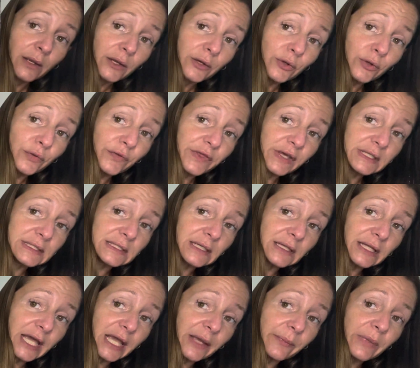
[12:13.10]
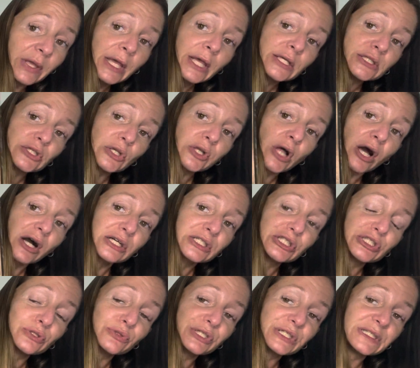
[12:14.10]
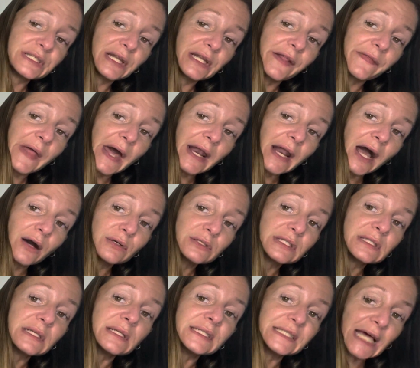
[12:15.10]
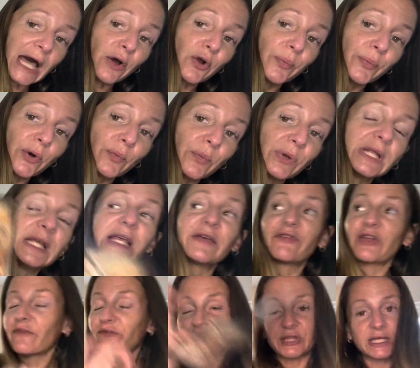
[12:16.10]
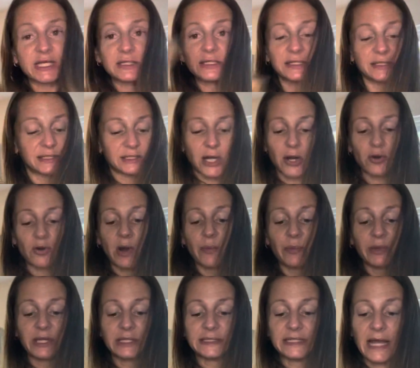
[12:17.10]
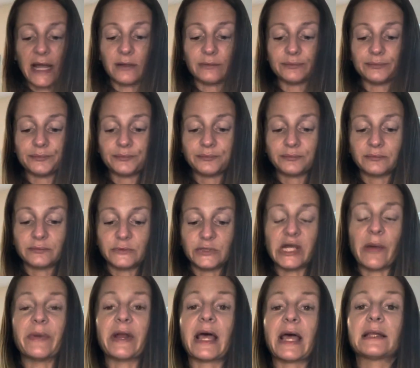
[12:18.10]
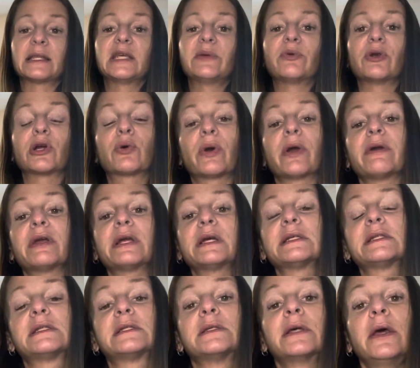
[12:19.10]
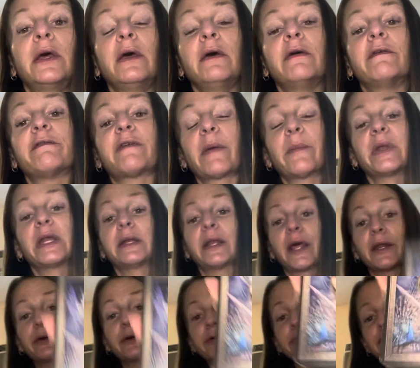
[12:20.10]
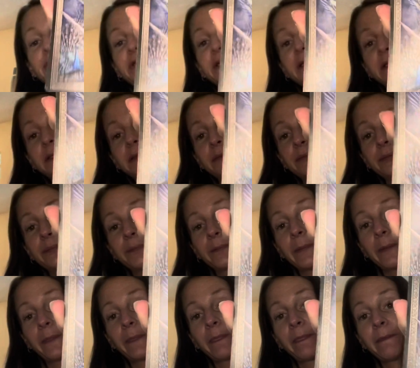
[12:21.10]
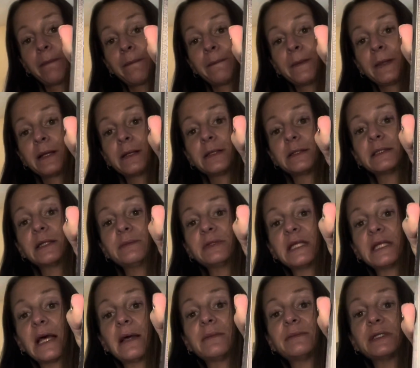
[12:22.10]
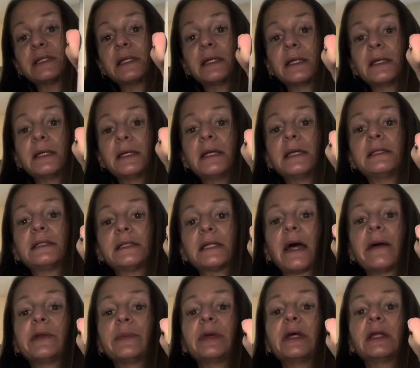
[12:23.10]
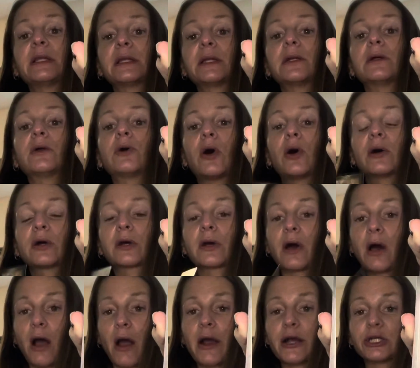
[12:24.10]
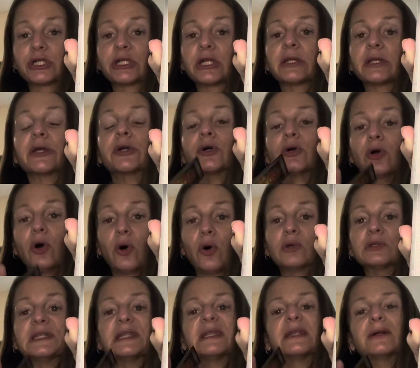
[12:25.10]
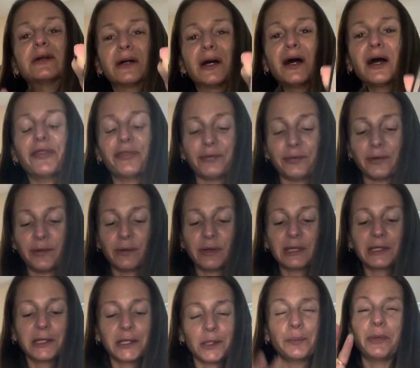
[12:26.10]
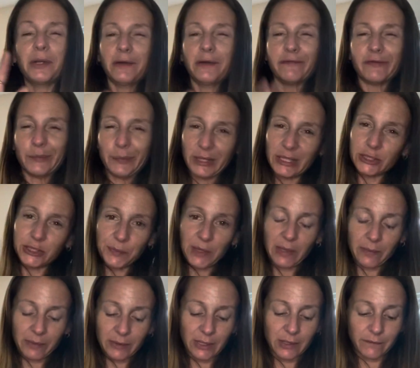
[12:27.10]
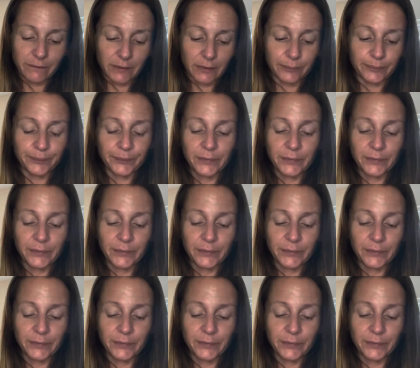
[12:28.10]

New things to claim. So long as you just sit in that house, tower moment, every, everything's gonna start crumbling down. Gemini, Libra, Aquarius, feminine energies. Sometimes it's time to be a little harsh, a little cold, a little cutthroat, a little bit of a bitch, maybe even